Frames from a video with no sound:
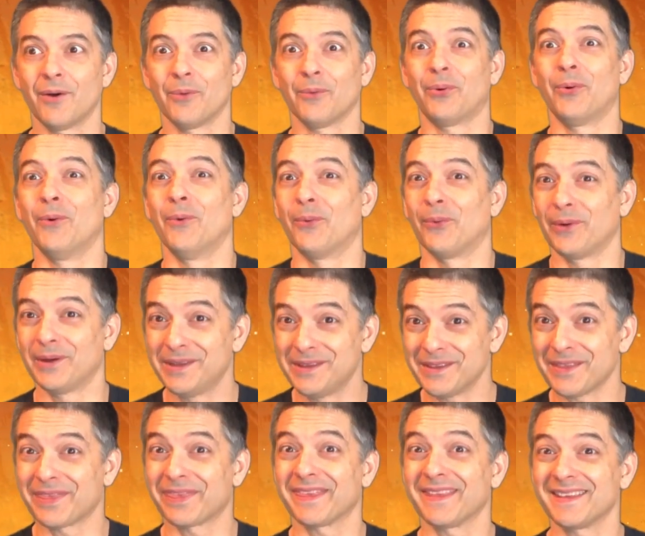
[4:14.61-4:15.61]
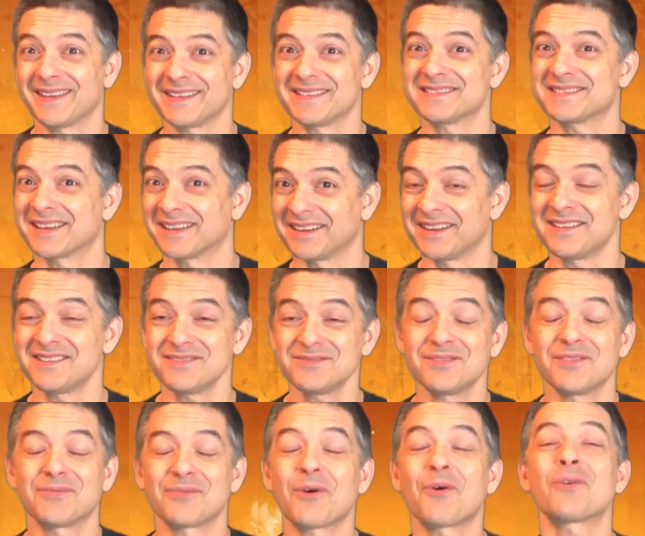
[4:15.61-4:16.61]
what do you think he's going to
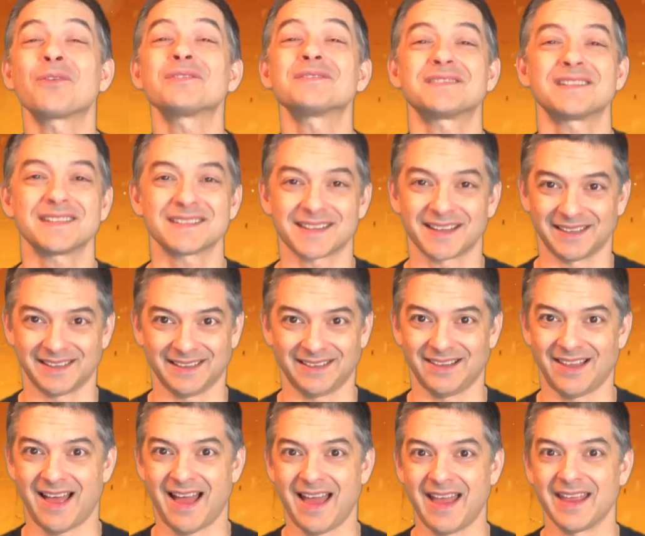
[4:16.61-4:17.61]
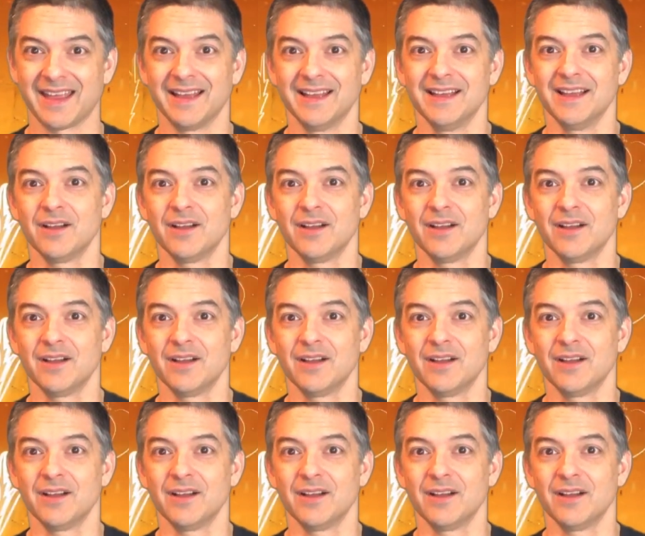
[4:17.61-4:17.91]
do? Of course he's going to lie.